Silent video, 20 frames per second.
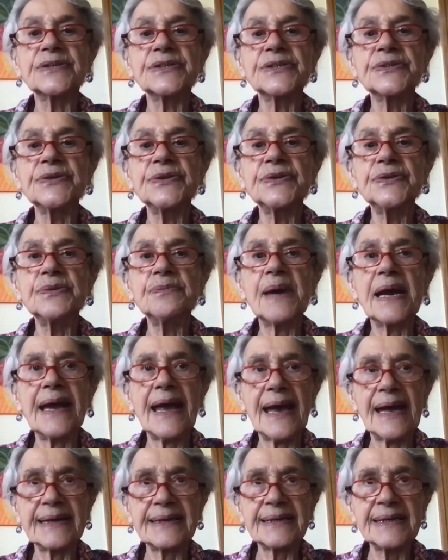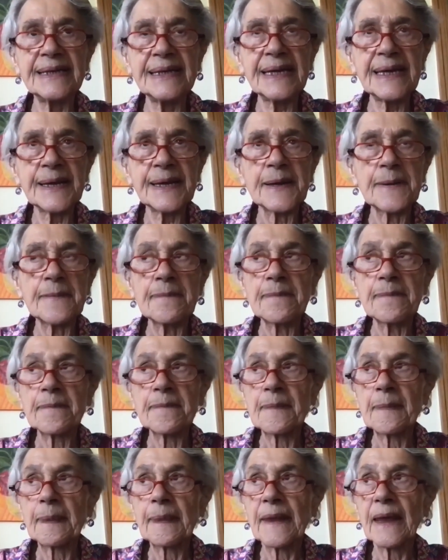to Manhattan,
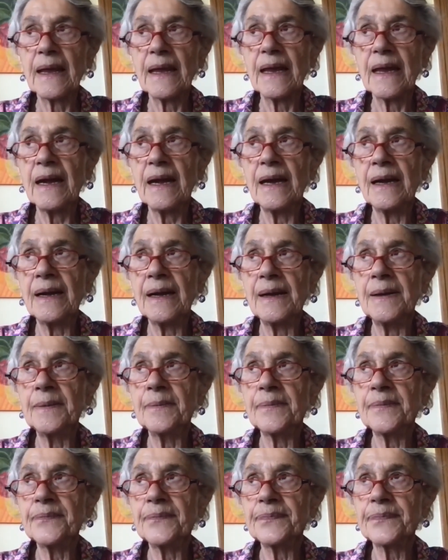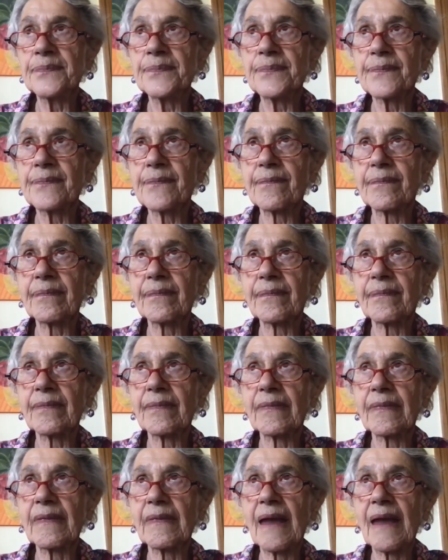
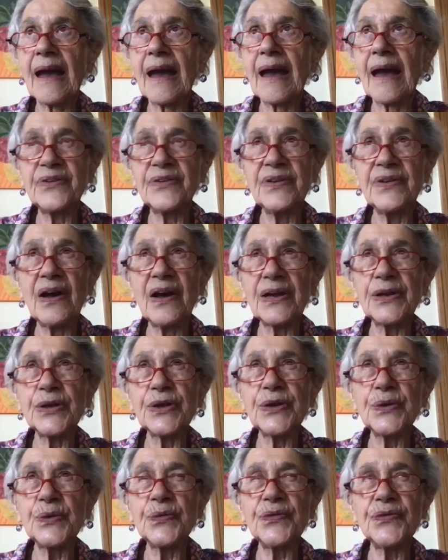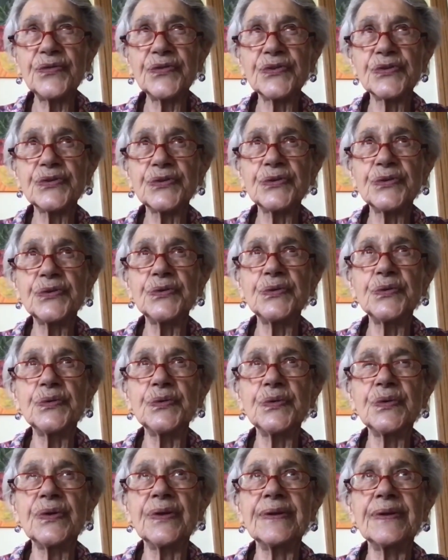I was not used
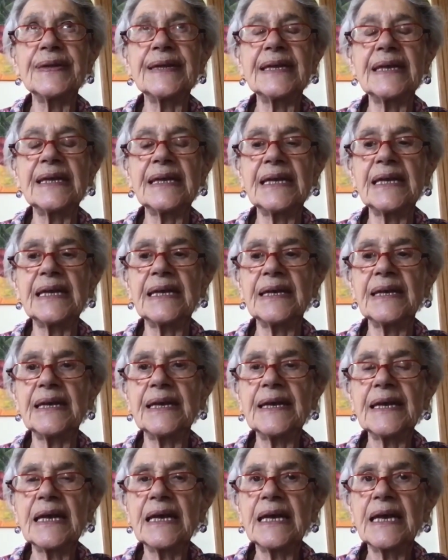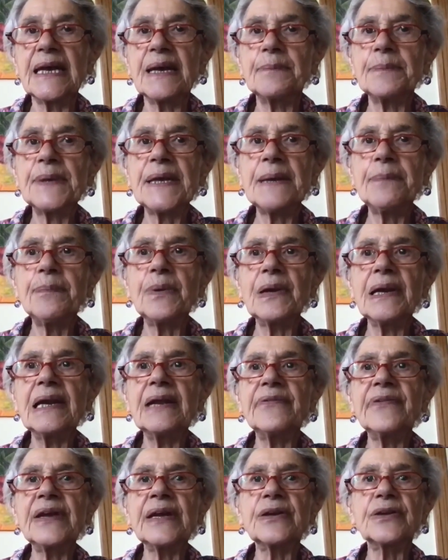to the people
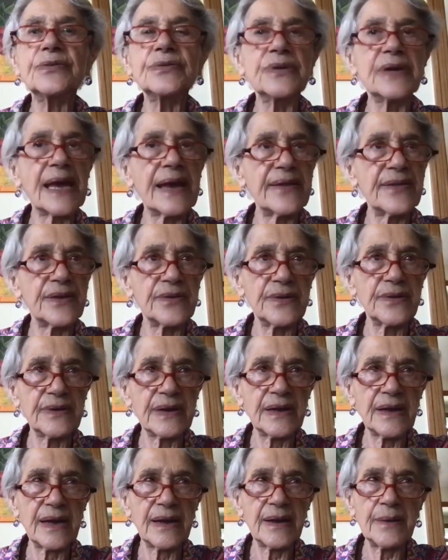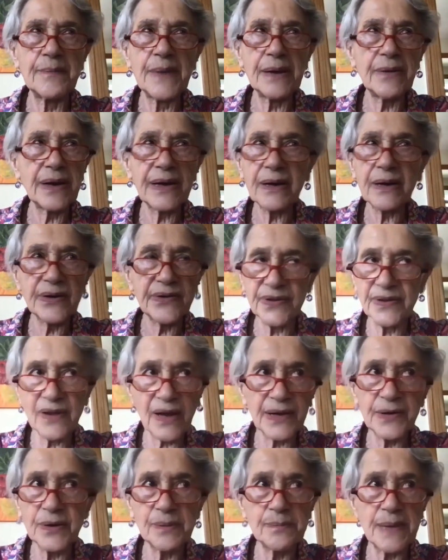living together. America is
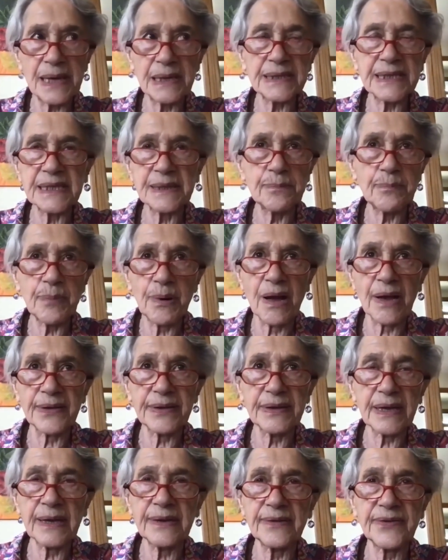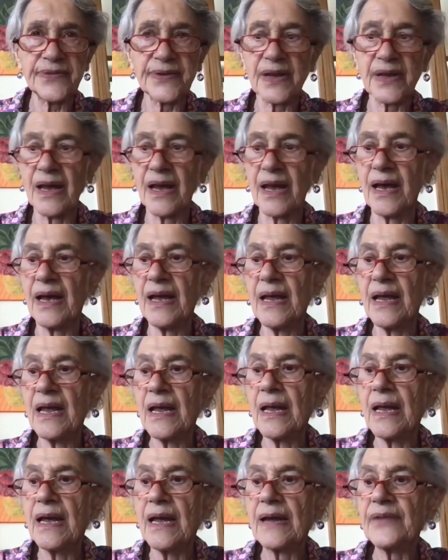not a melting pot, it's
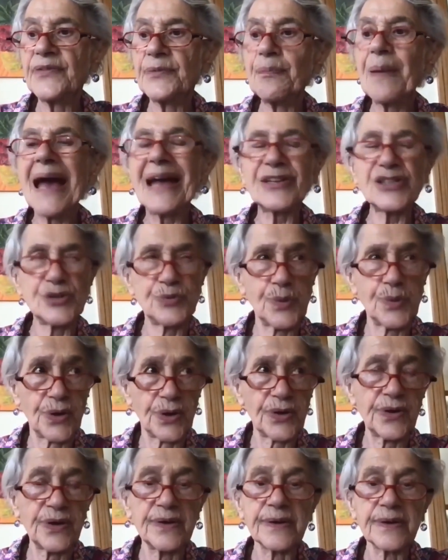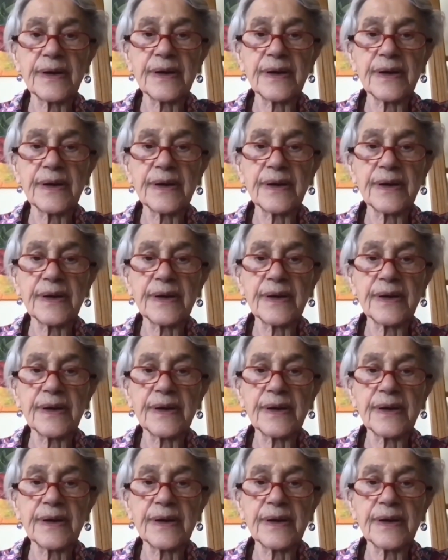patchwork,